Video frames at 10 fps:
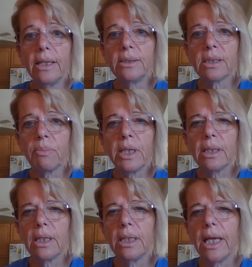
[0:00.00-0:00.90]
It's
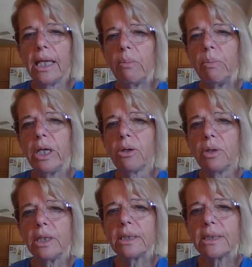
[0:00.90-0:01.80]
something getting
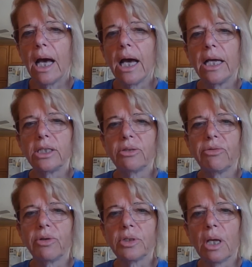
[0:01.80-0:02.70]
bigger in size.
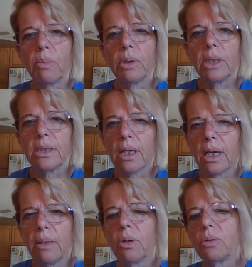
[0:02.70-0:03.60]
For example, a
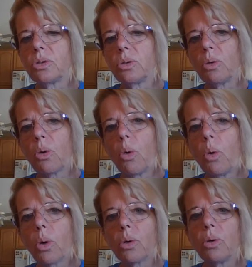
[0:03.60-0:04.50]
dime goes to a
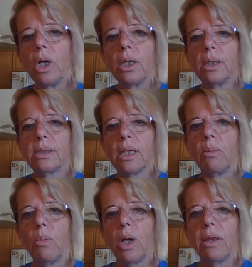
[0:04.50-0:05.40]
quarter the
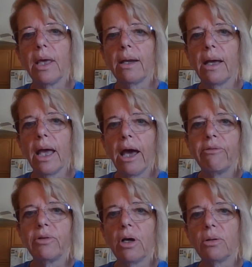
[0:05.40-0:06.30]
same way that a
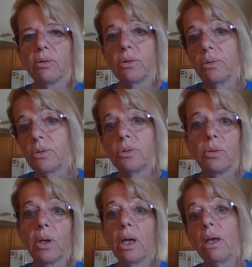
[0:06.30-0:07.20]
$50 goes
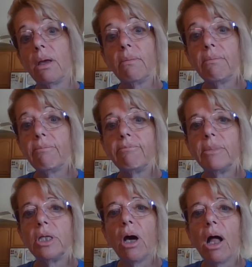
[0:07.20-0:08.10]
to a
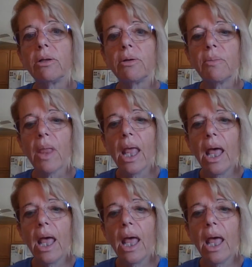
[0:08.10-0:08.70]
dollar.